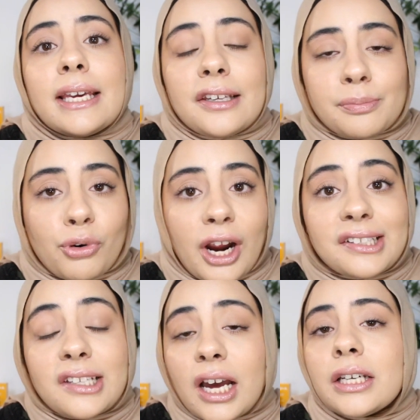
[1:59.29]
is
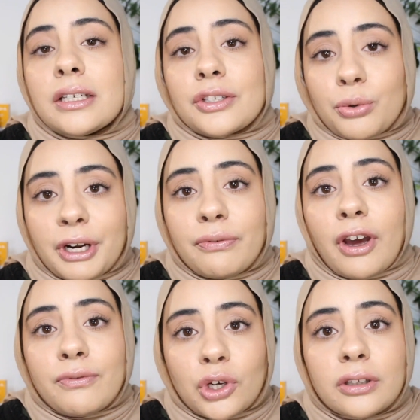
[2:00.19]
priced under
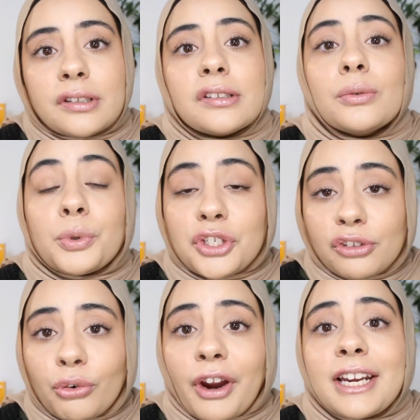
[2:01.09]
$25, which
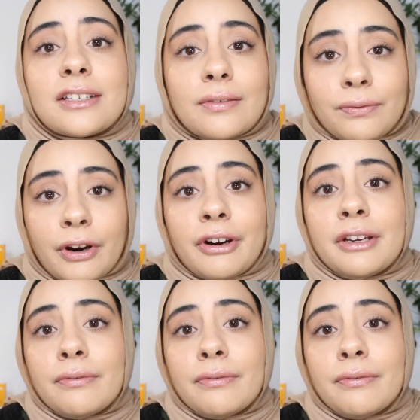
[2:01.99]
is great, very,